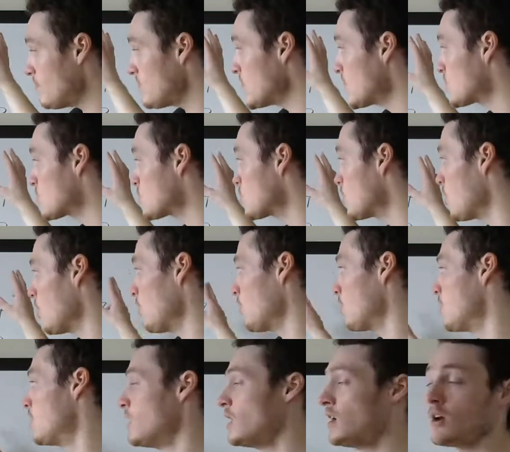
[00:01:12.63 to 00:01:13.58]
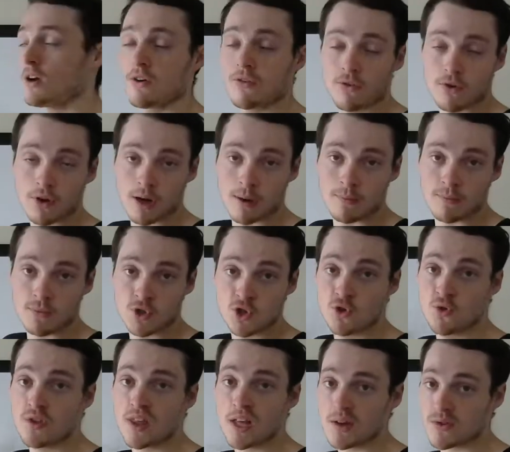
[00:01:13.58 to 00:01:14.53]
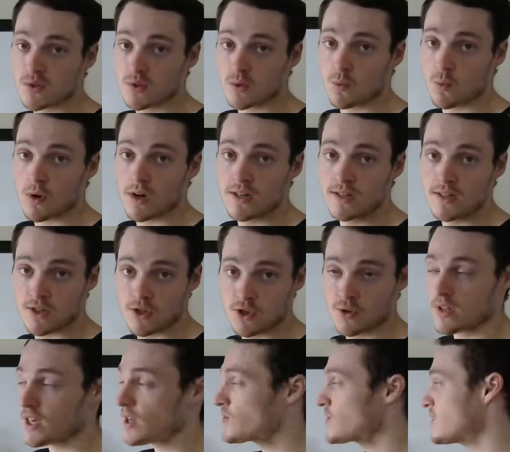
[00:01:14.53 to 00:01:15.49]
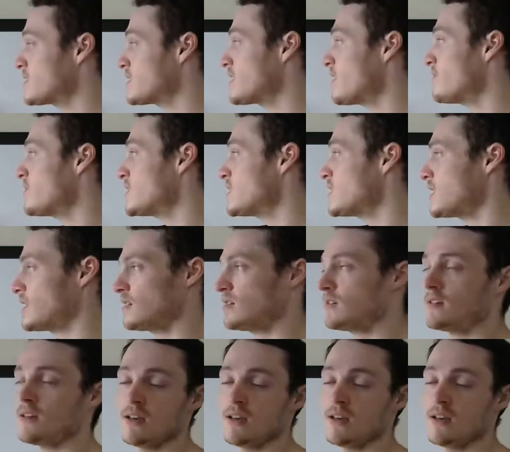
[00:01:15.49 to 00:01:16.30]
So, from 2001 to 2017,